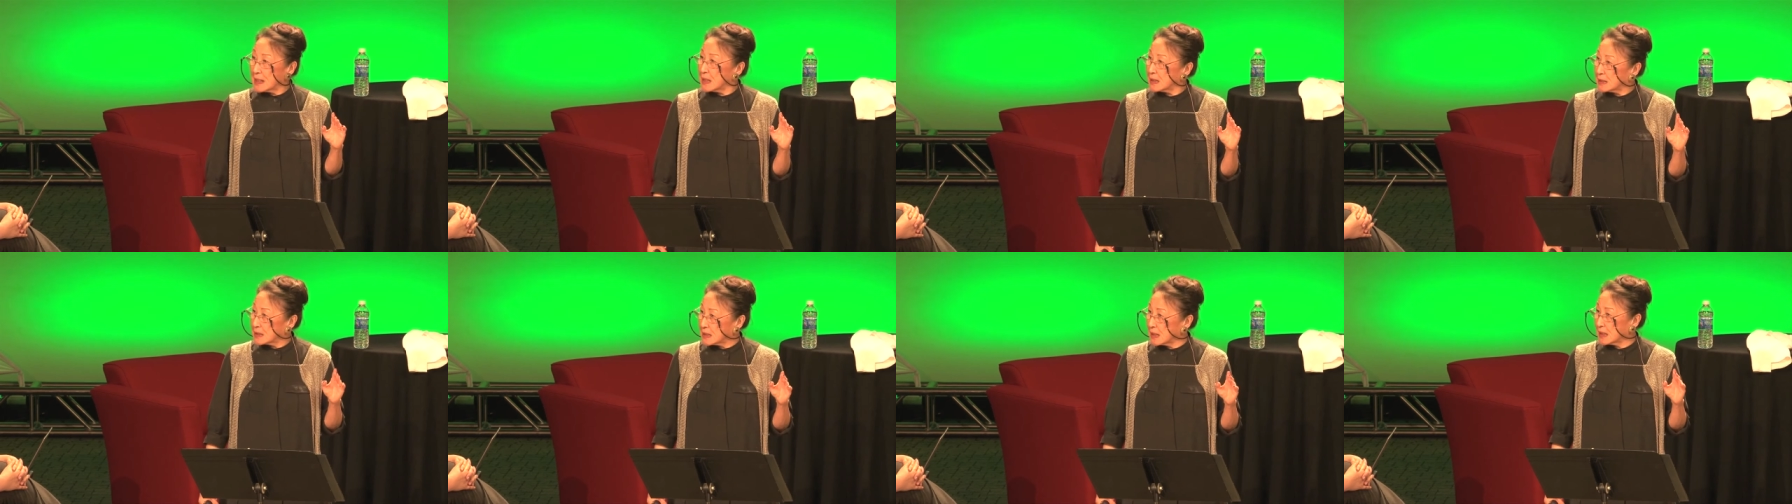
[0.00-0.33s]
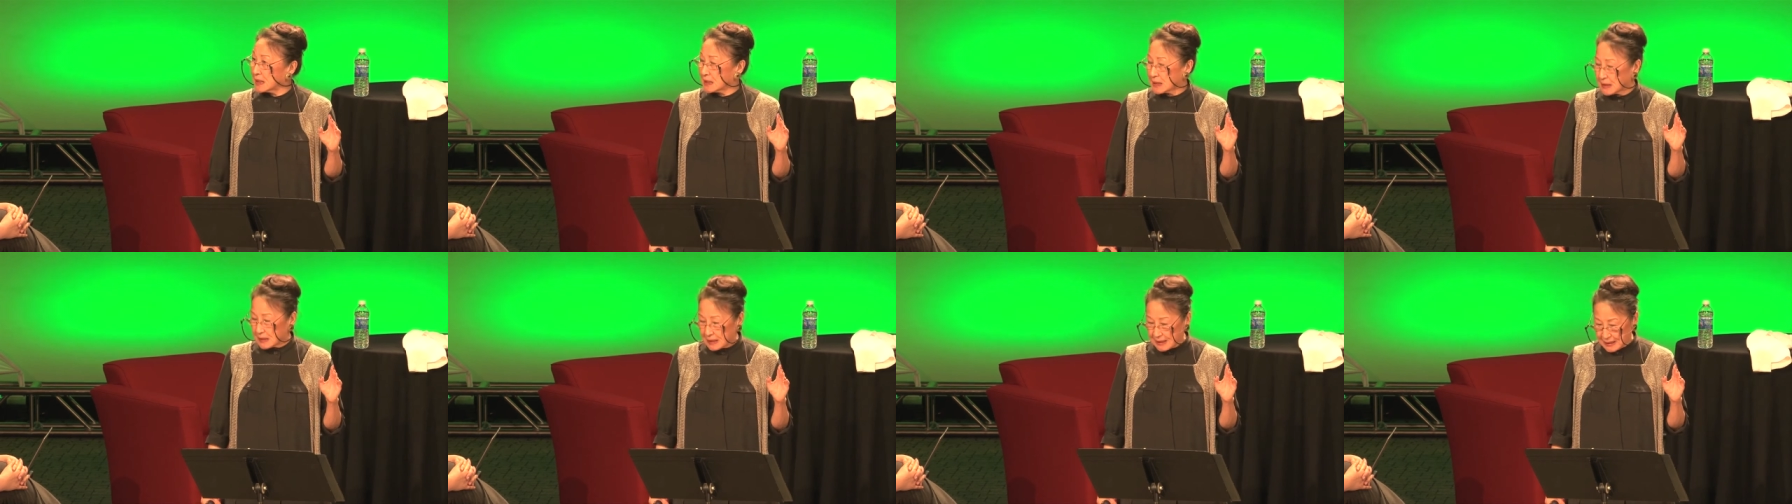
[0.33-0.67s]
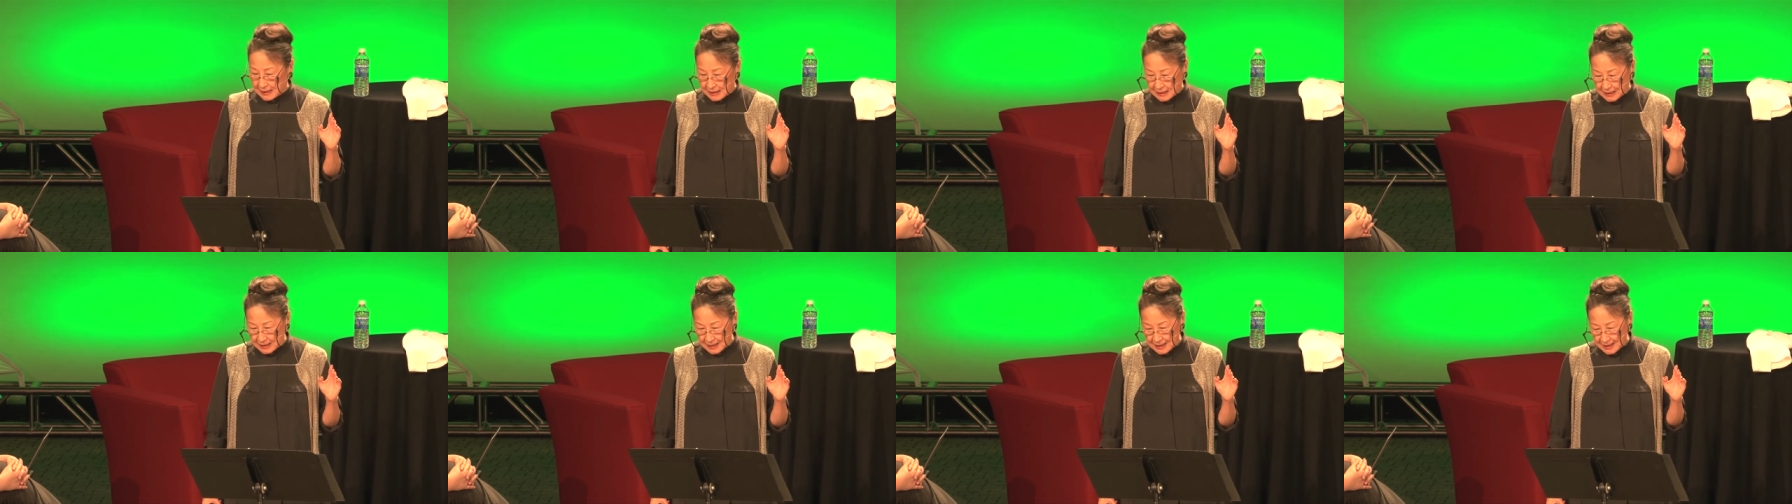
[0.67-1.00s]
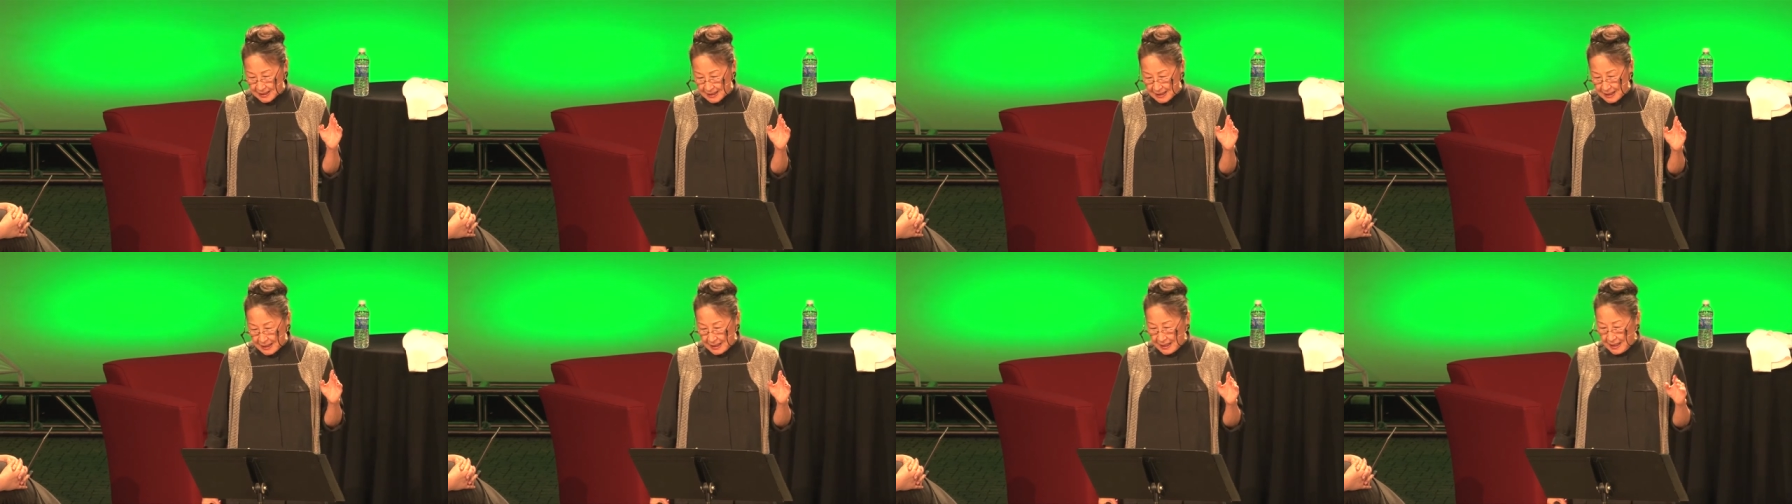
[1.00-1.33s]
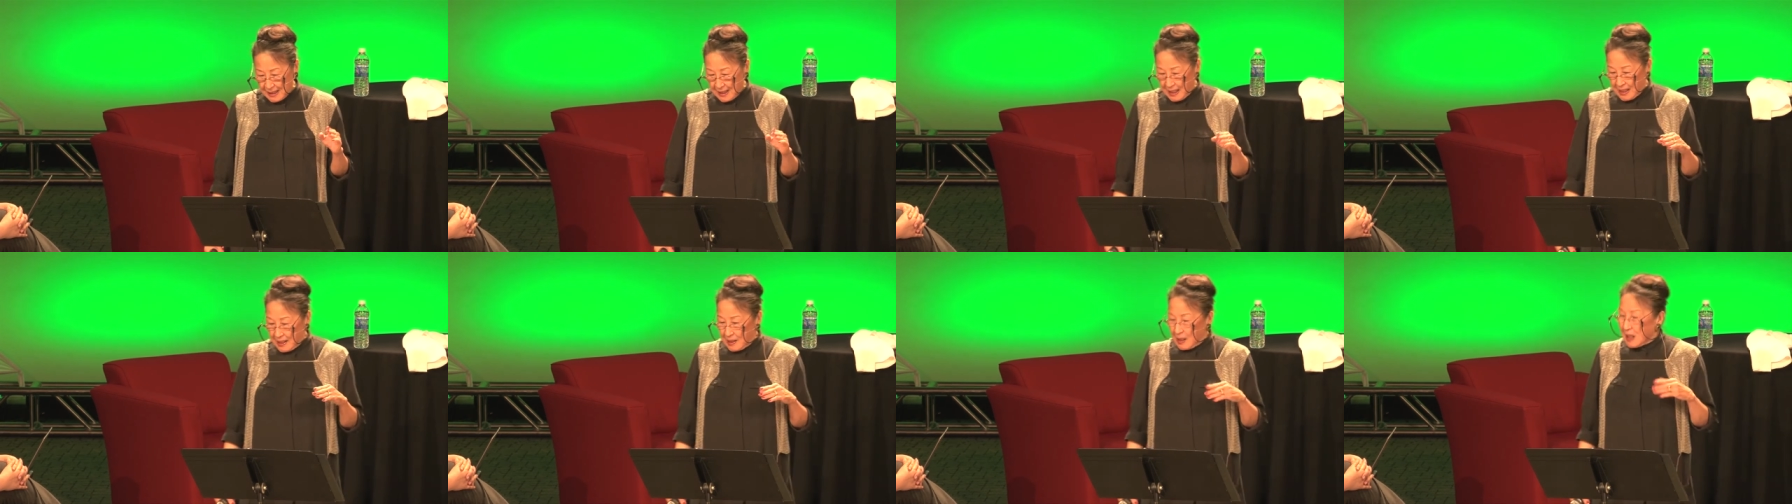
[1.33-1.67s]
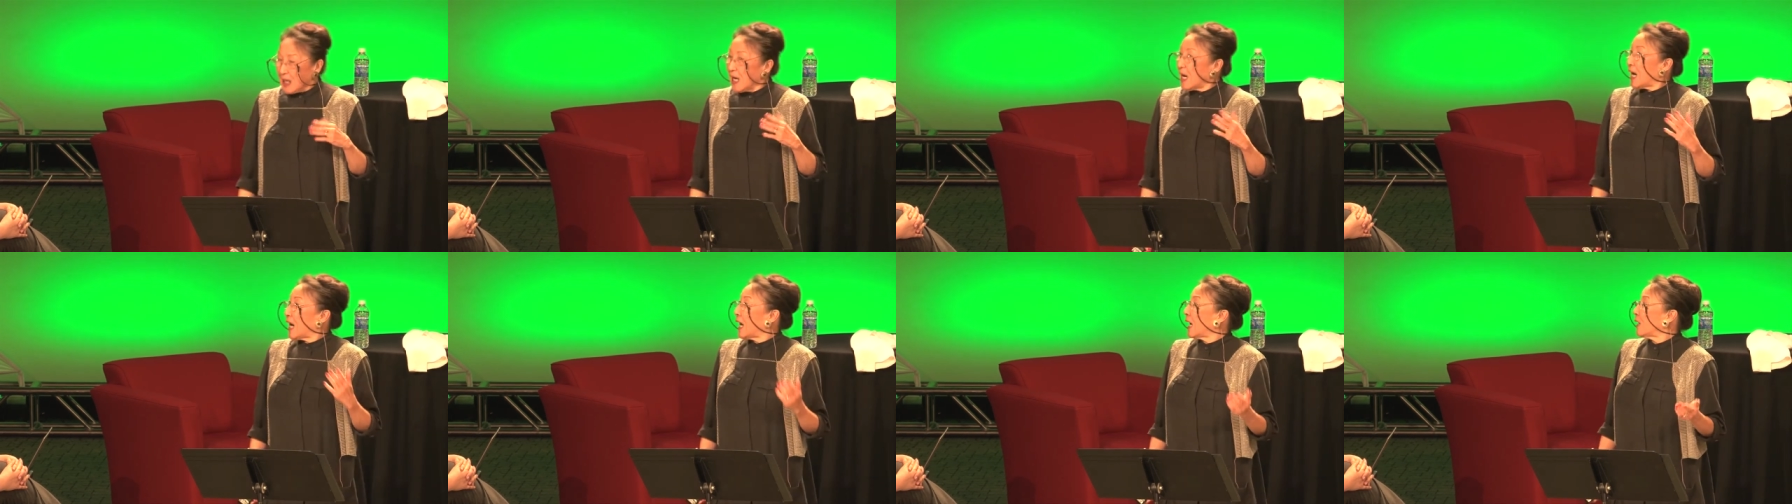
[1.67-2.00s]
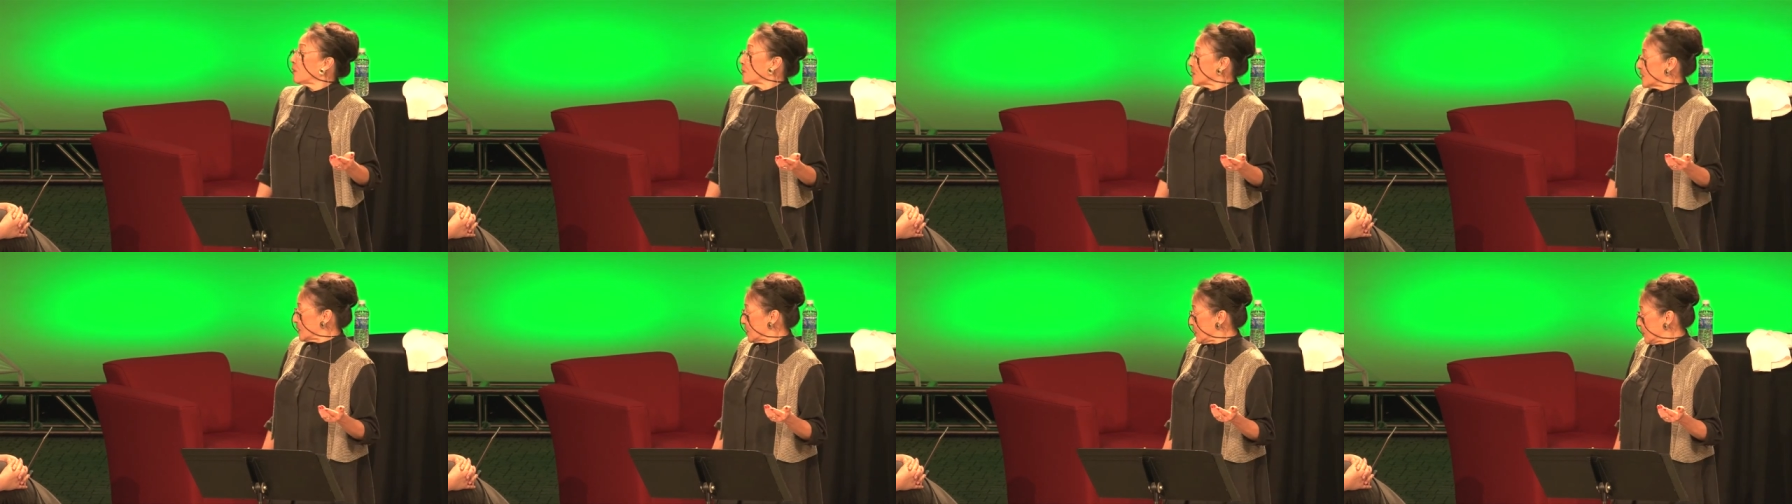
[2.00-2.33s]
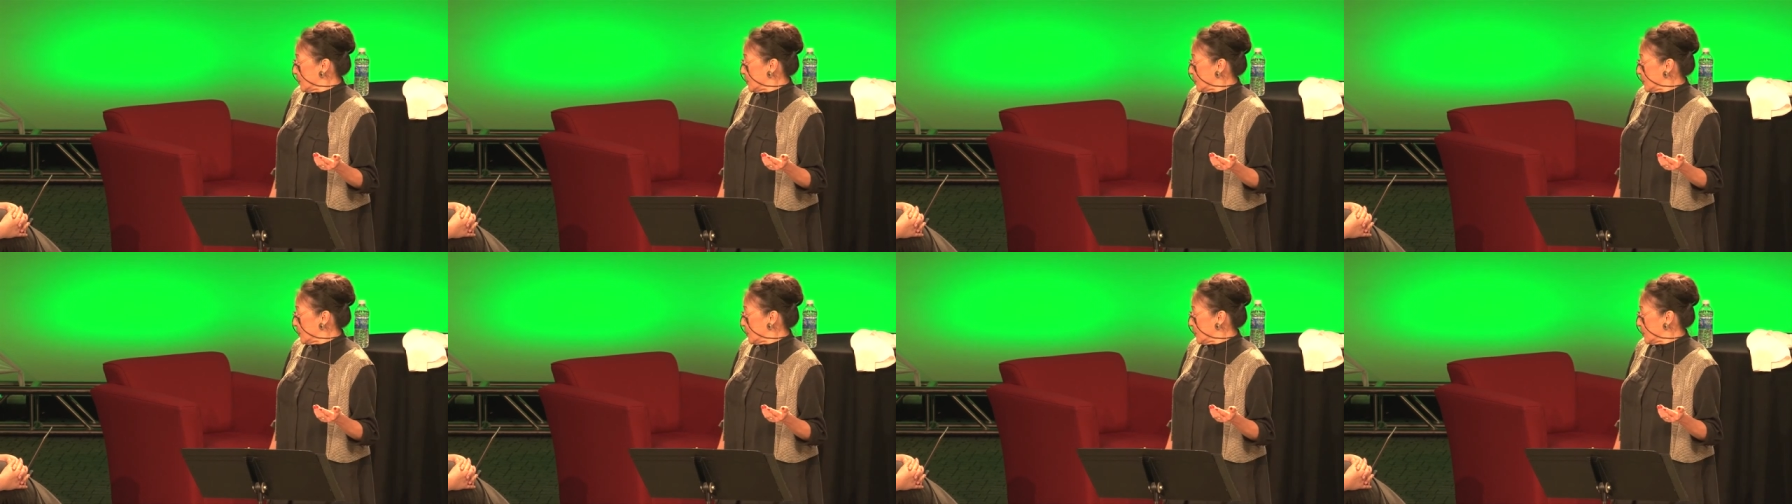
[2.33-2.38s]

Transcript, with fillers: adult teeth. I was too